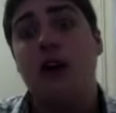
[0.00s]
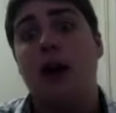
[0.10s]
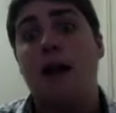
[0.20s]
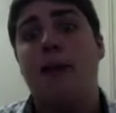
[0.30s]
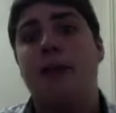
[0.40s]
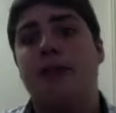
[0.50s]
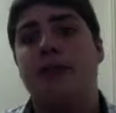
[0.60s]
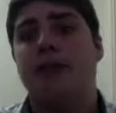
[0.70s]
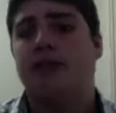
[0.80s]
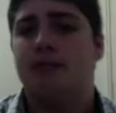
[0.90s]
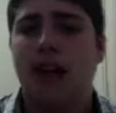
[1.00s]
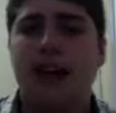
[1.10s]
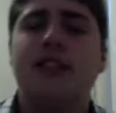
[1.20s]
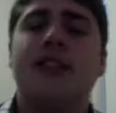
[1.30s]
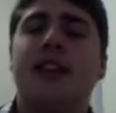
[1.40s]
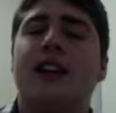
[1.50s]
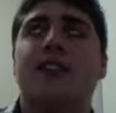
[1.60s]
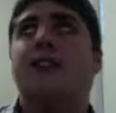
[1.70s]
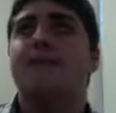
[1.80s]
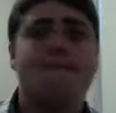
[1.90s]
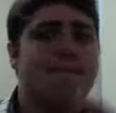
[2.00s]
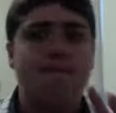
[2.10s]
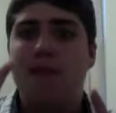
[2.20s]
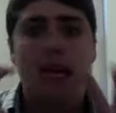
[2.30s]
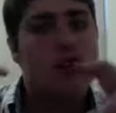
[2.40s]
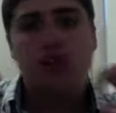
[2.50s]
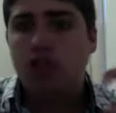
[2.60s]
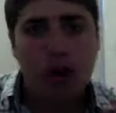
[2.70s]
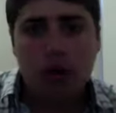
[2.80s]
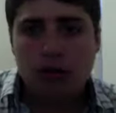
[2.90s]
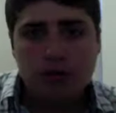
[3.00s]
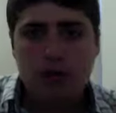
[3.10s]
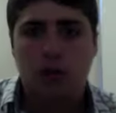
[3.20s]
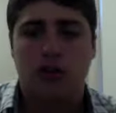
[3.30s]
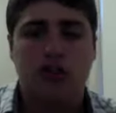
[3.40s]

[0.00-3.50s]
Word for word: I usually catch up on the T V before the next iPay-per-view, but there is no